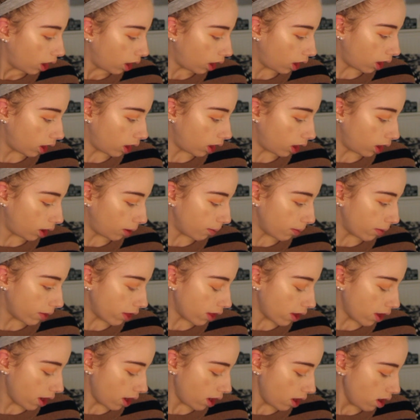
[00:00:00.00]
blend. Okay.
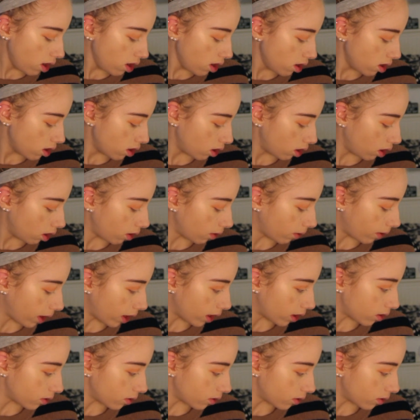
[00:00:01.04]
Then, okay,